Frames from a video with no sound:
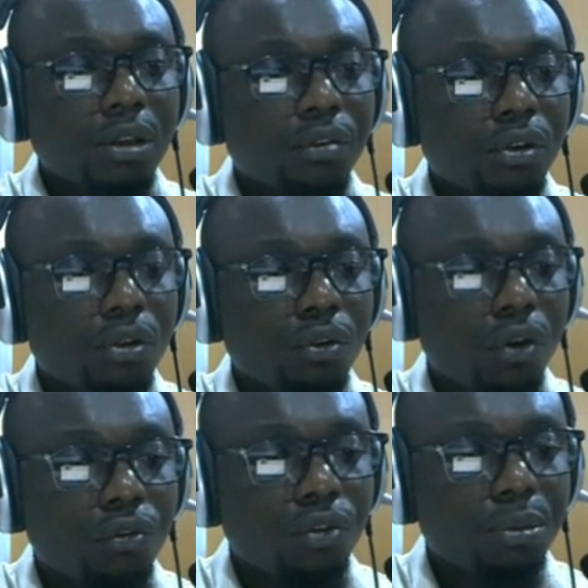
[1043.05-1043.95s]
do for
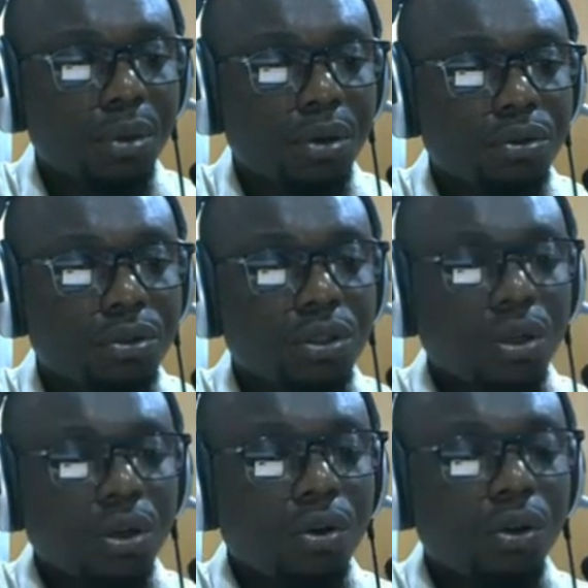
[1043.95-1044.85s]
females,
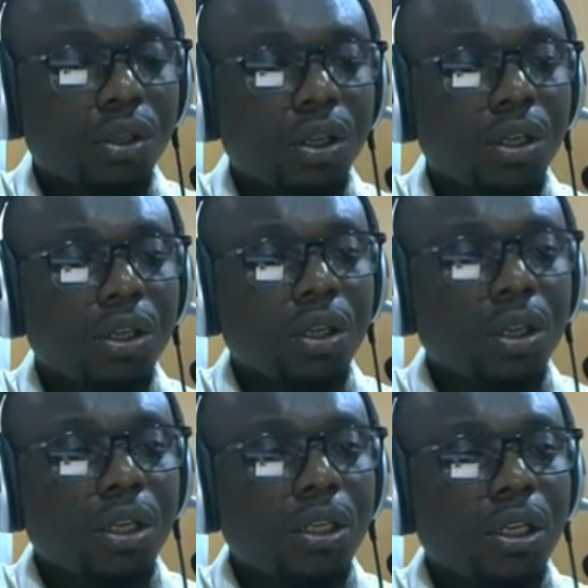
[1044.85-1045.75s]
okay,
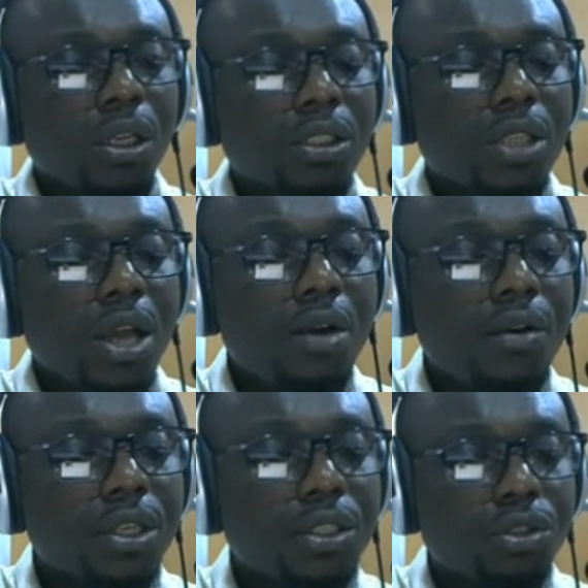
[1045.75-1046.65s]
the cell
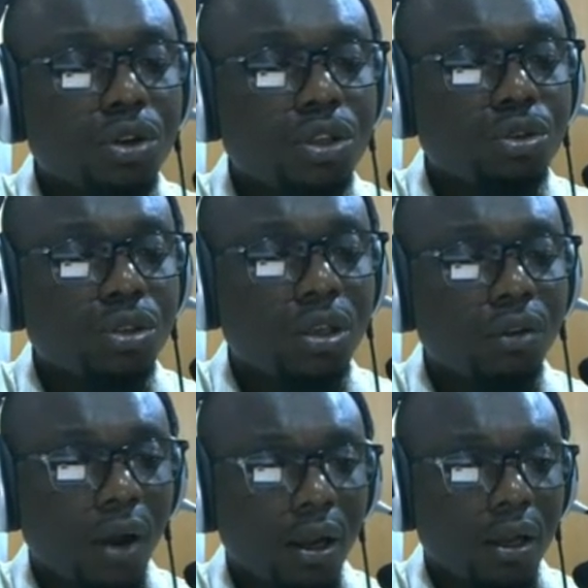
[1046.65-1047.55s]
range is going to
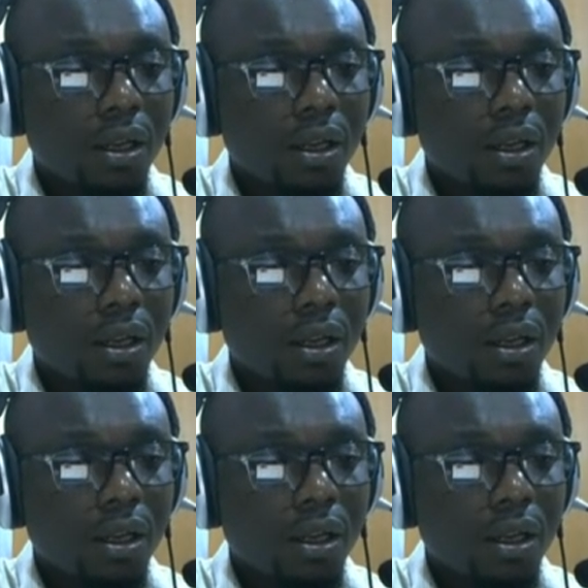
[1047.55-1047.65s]
differ.